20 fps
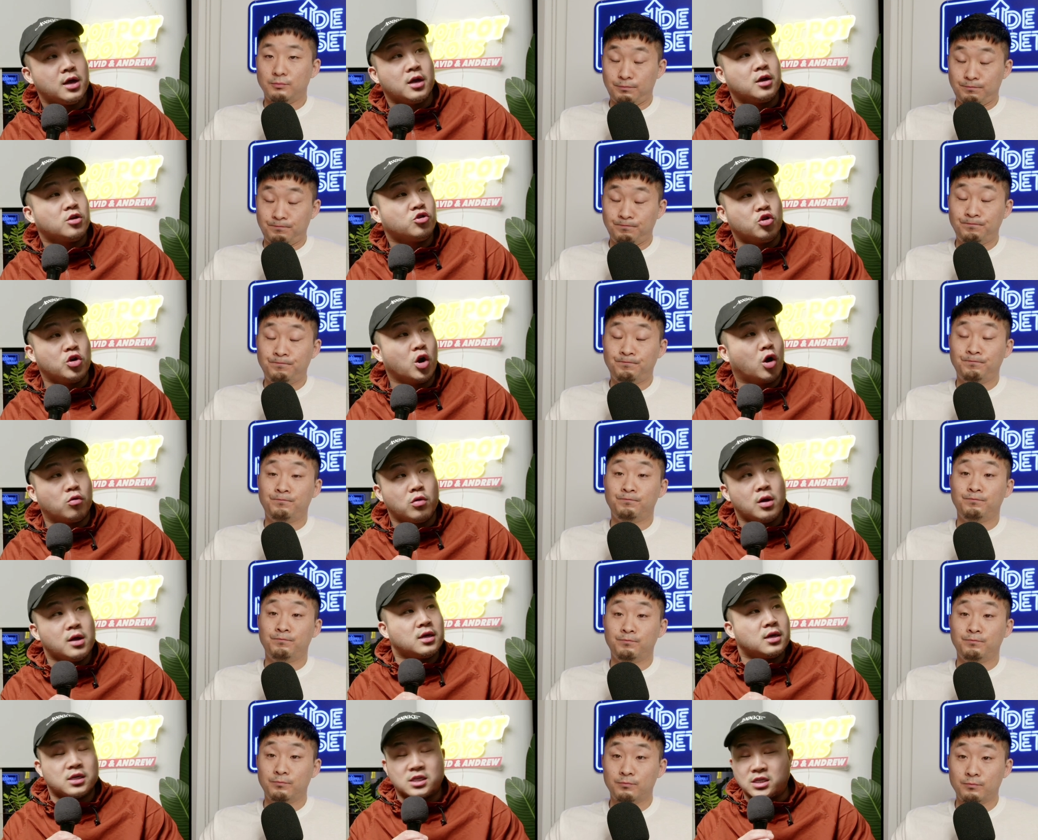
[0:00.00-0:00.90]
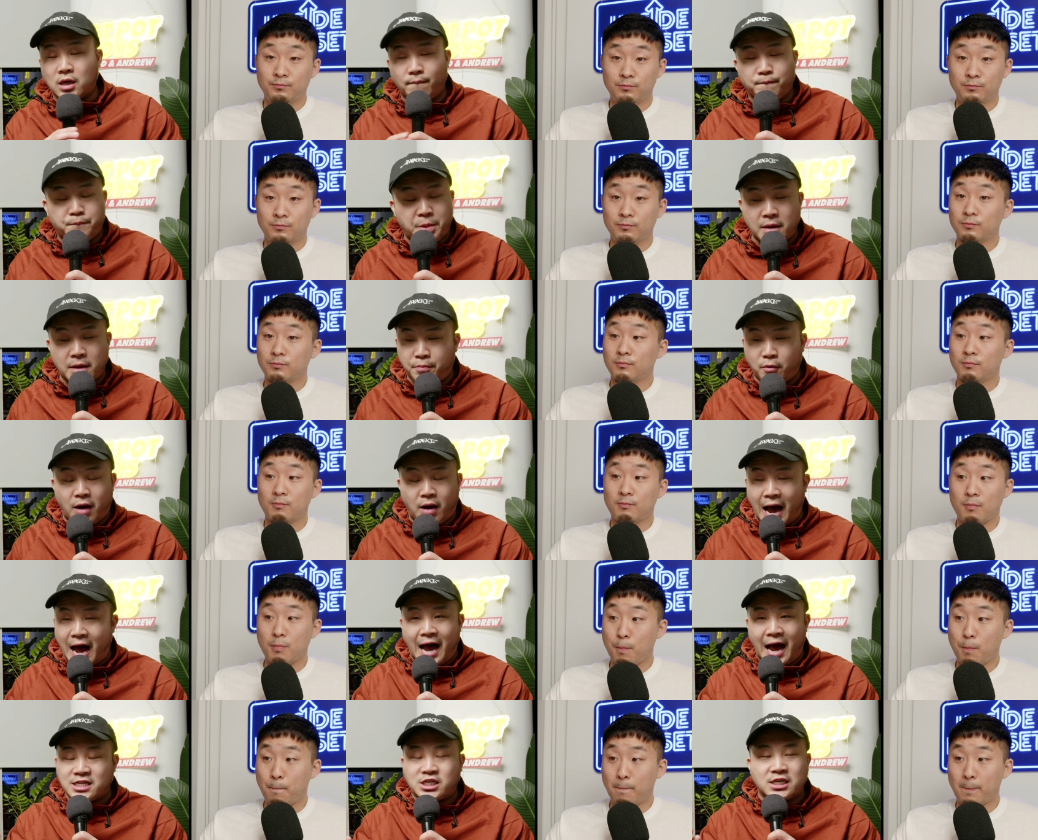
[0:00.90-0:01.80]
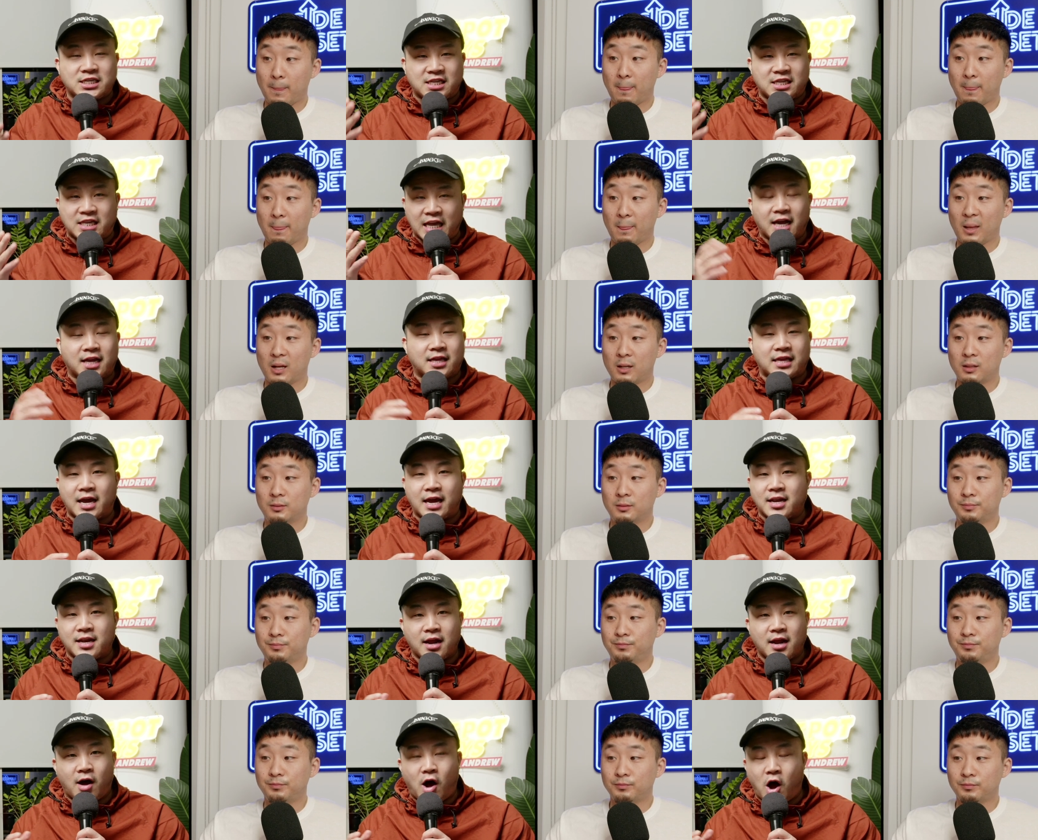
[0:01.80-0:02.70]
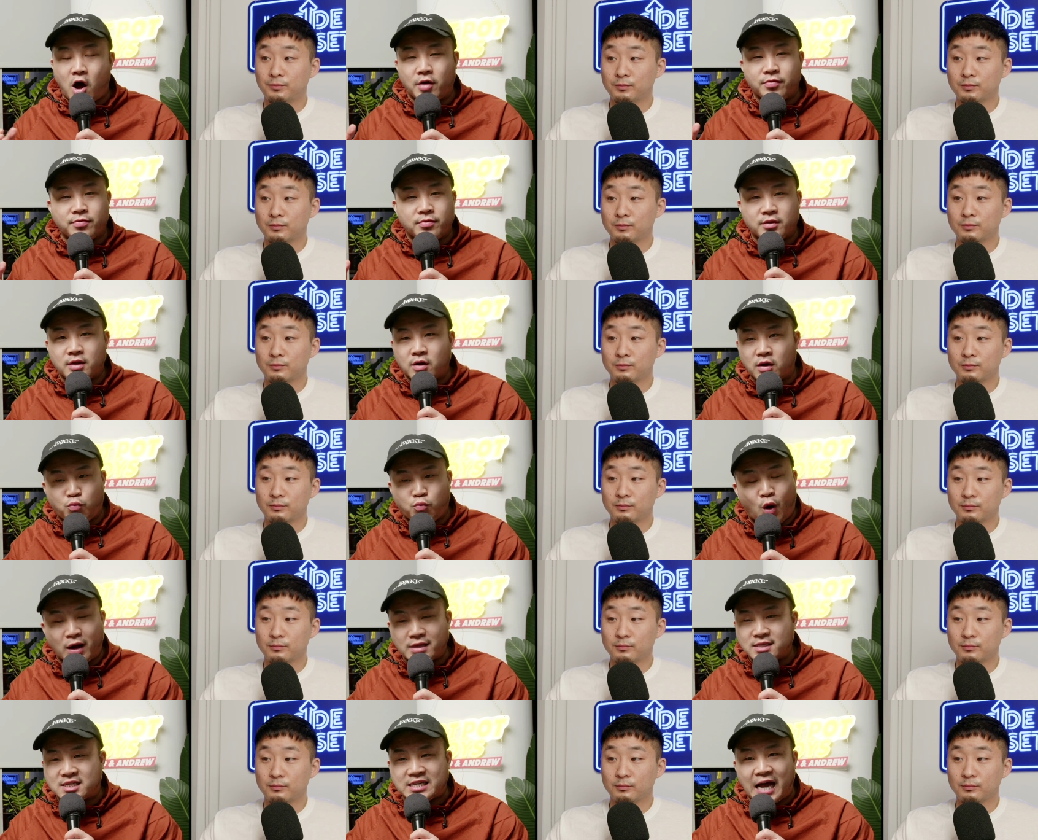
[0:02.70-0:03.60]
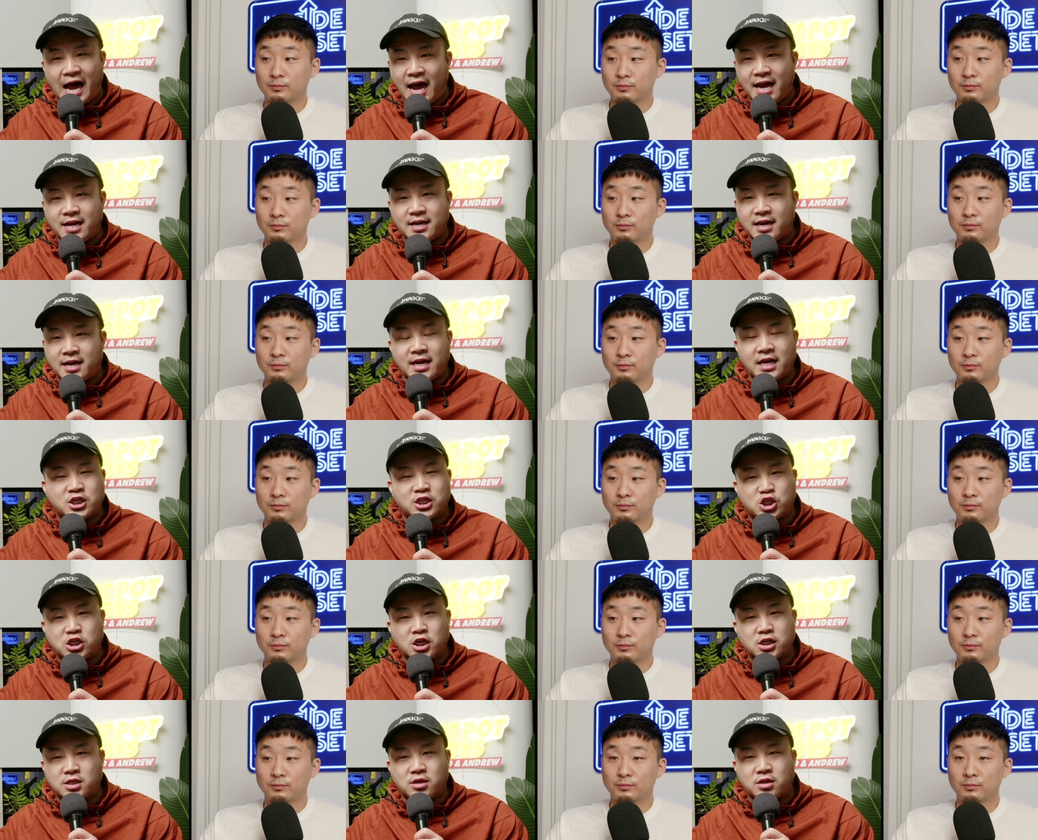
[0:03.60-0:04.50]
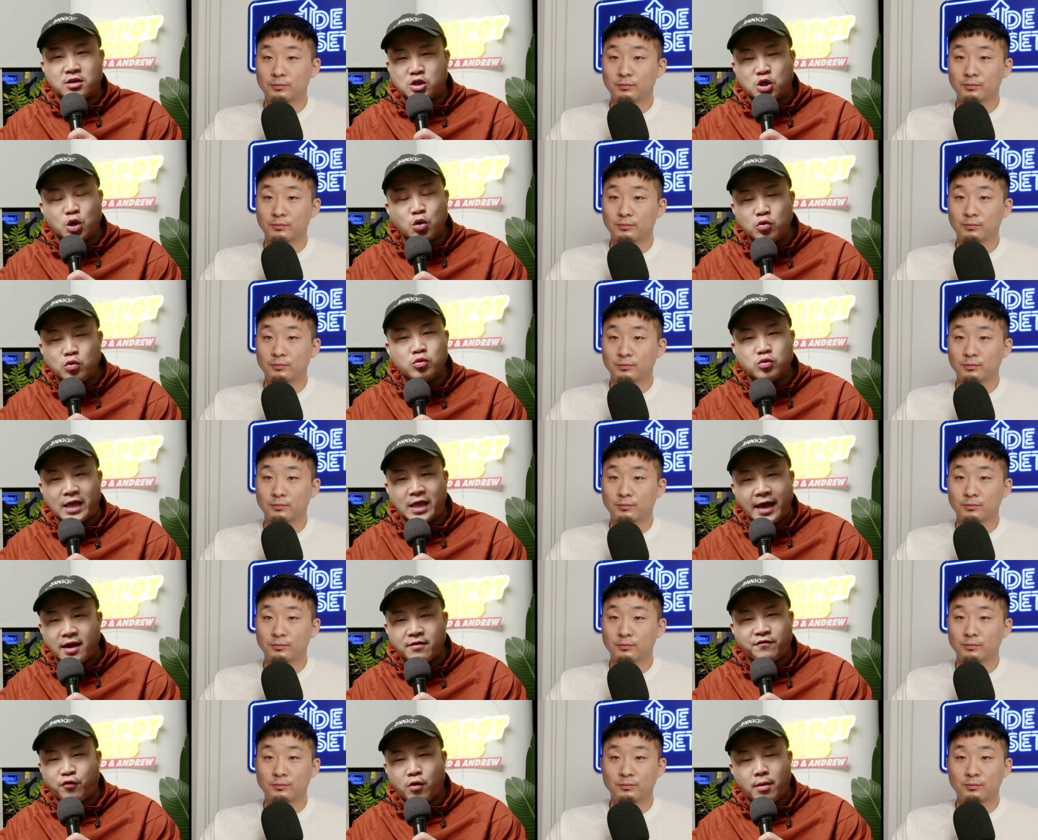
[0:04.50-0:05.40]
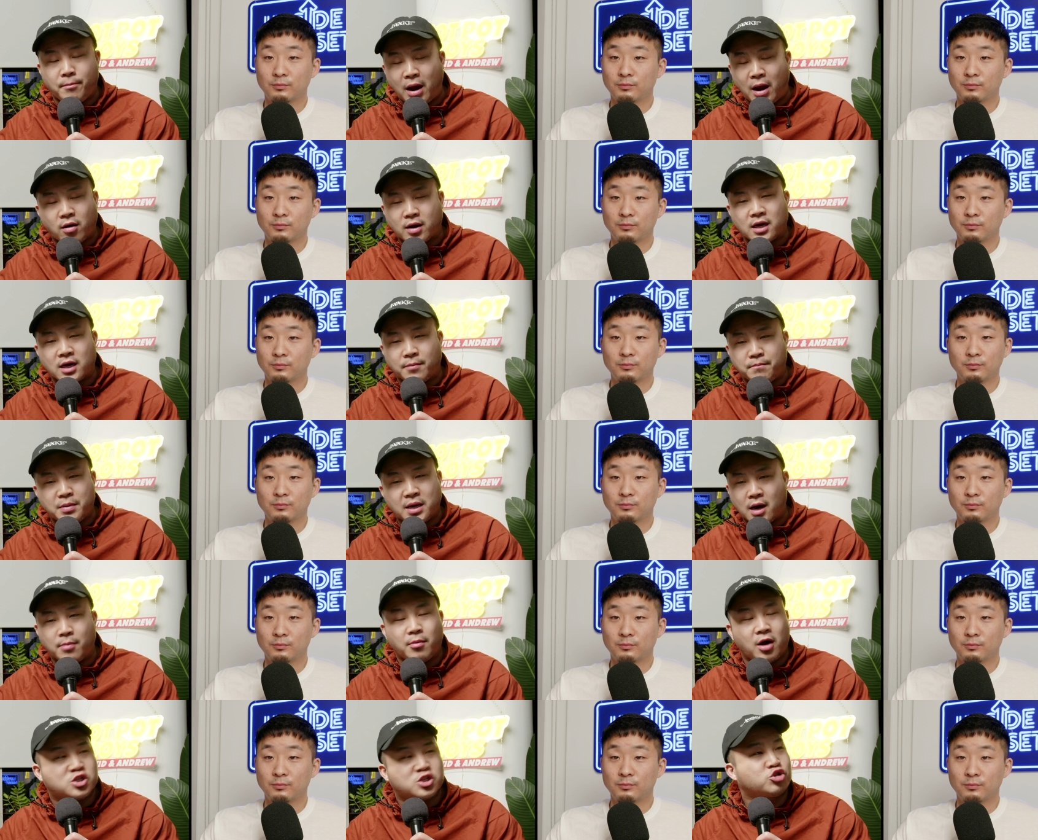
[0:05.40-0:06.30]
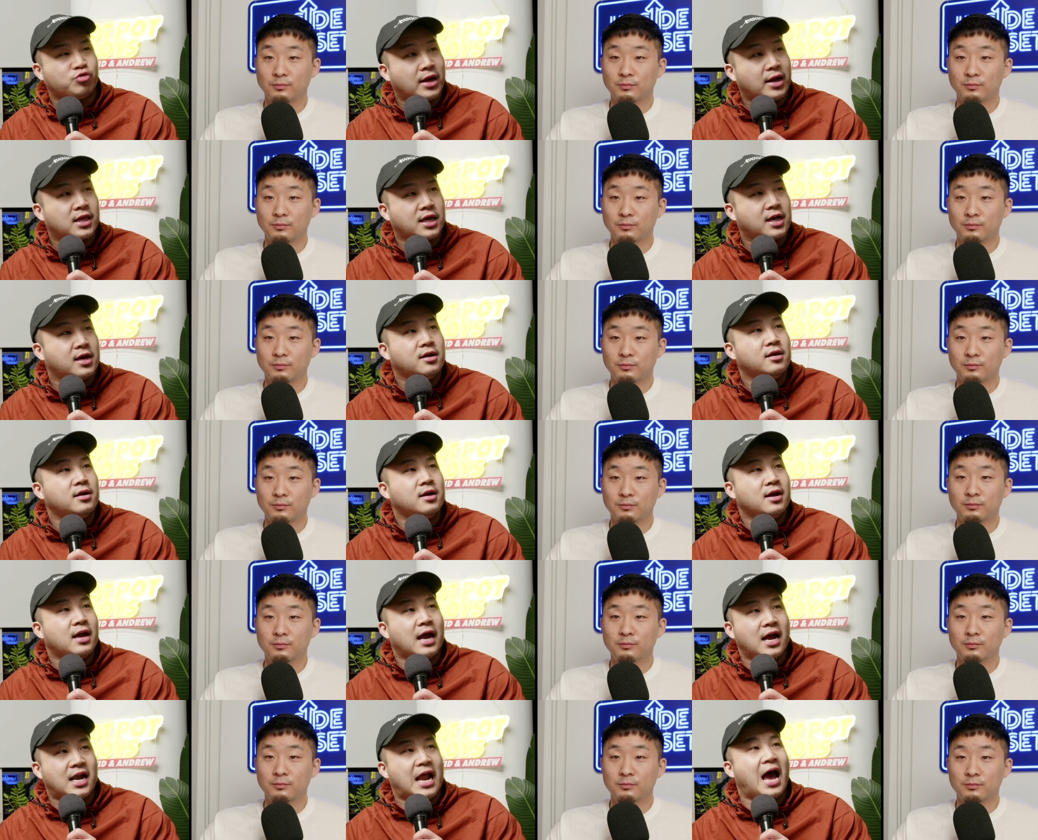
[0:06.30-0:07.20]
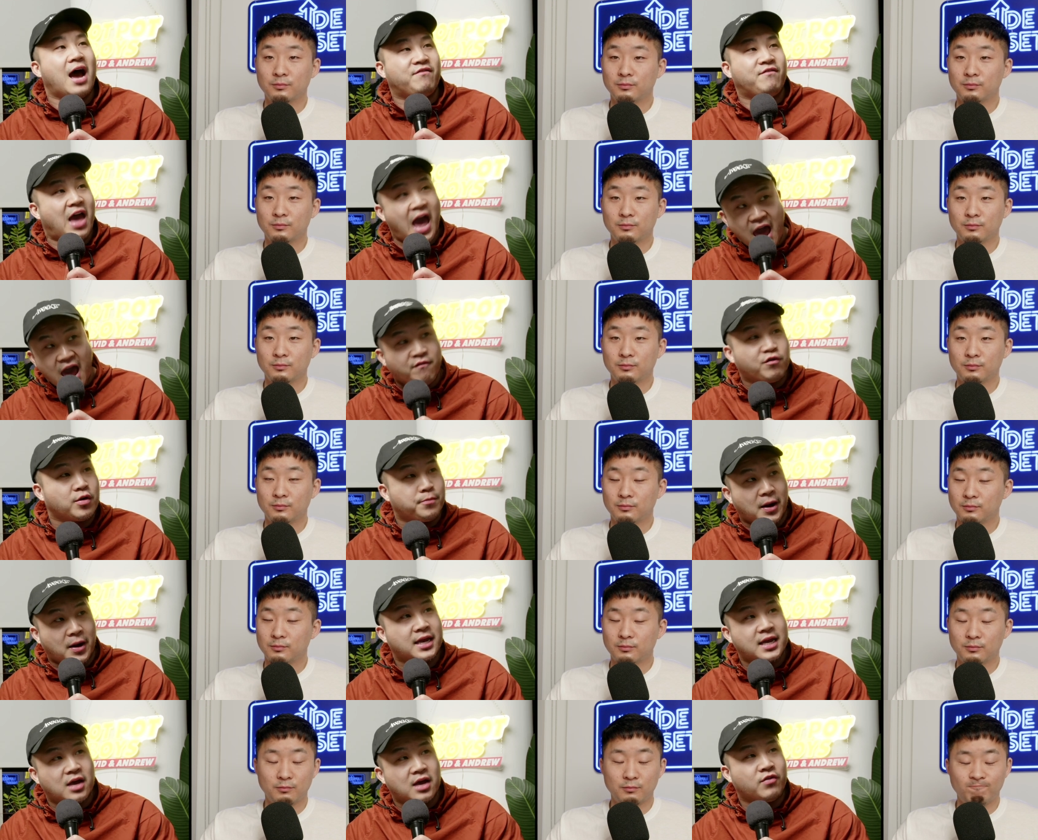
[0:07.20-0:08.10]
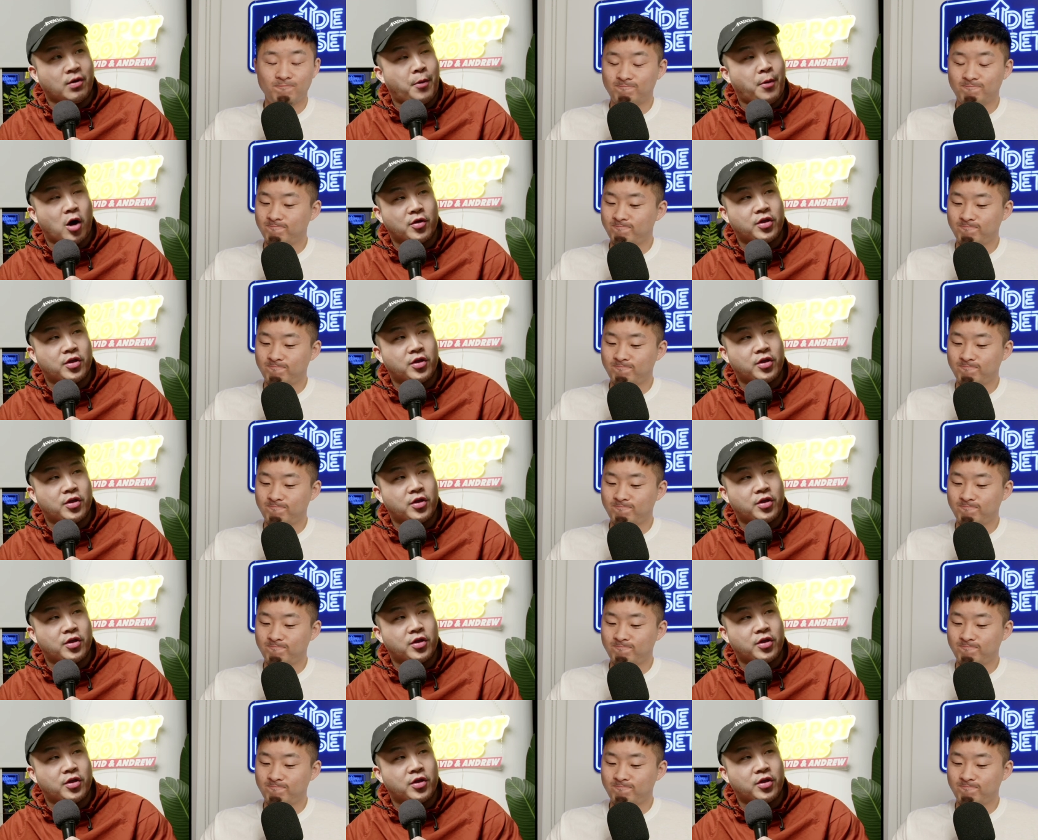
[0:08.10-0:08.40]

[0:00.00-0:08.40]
Speaker 1: You know, some people, I, I just think that on one side, it's just too late for America to become Australia and have everybody give up all